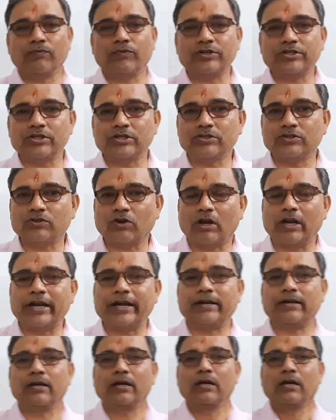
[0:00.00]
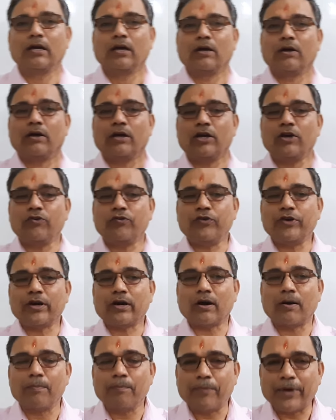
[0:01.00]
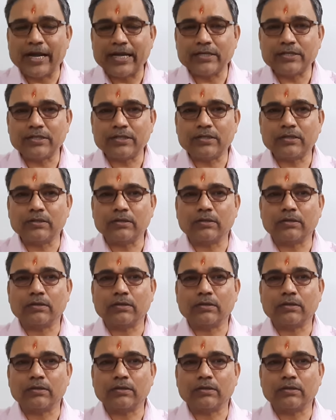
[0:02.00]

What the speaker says: is solid, if we compressed,